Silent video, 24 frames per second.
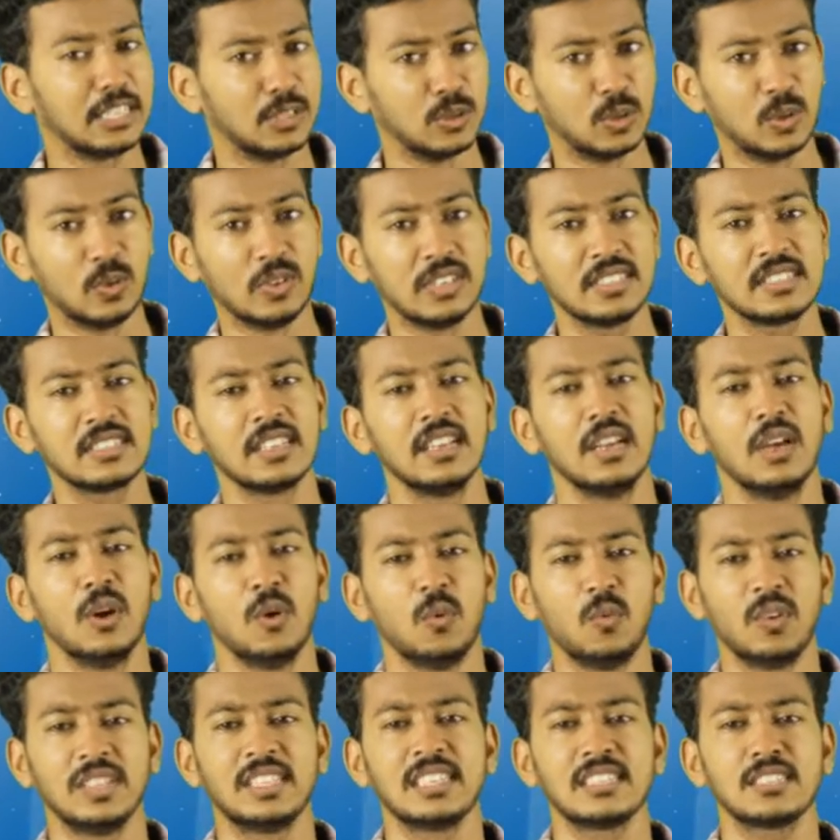the universe,
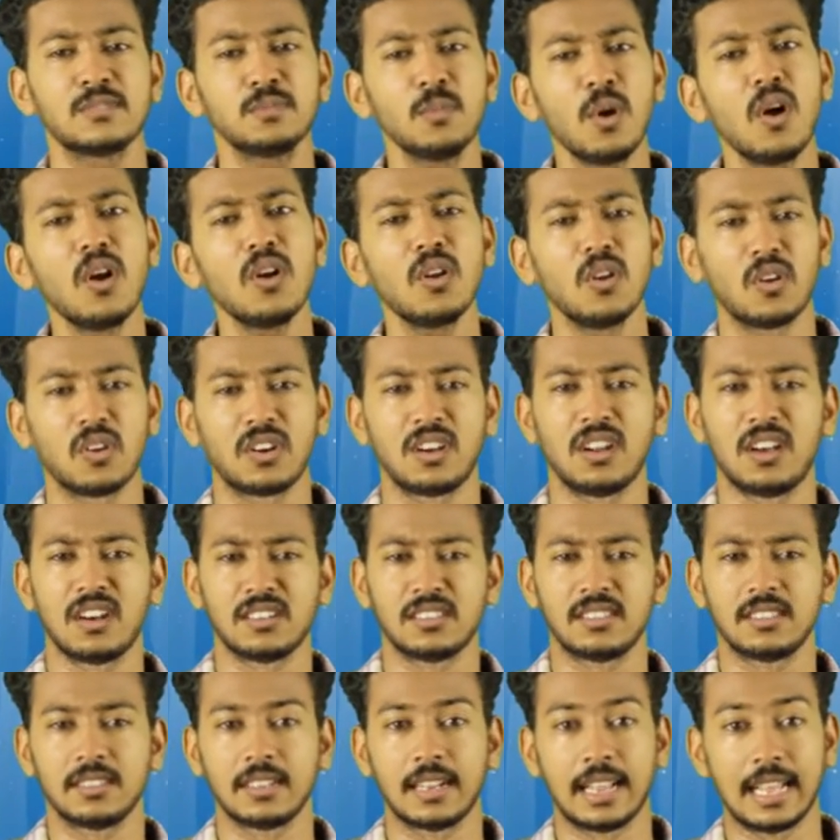whether small or
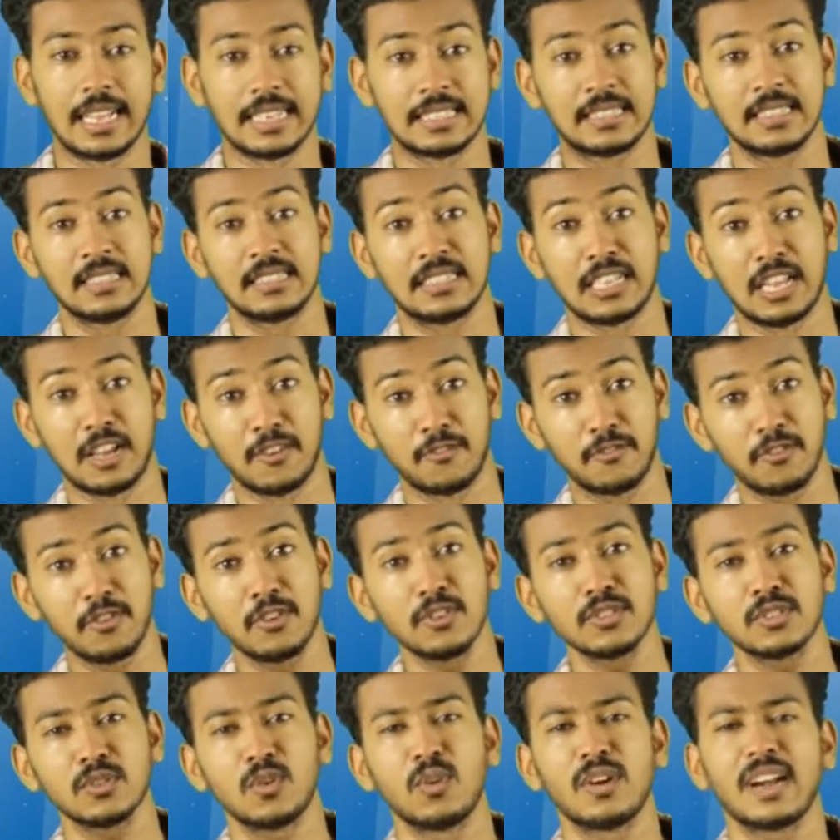large, exerts a
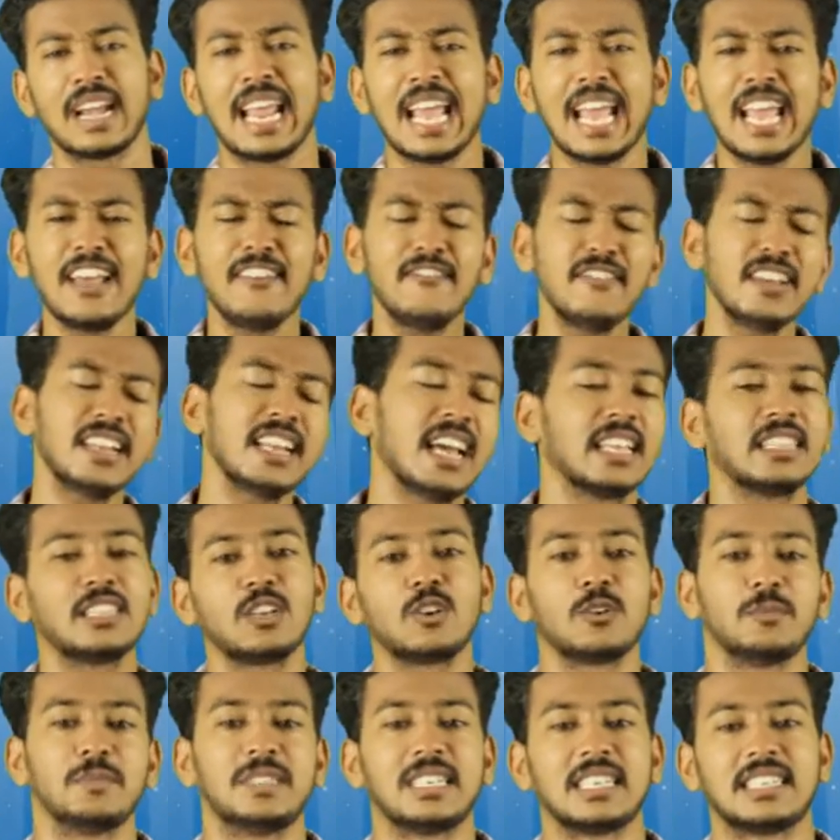force on every
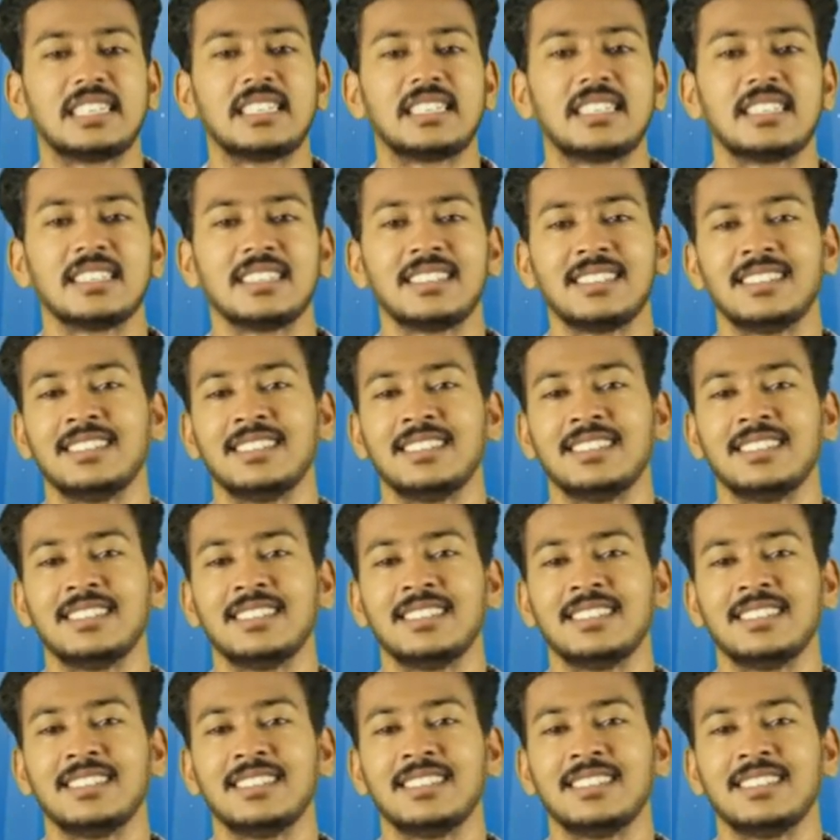other object.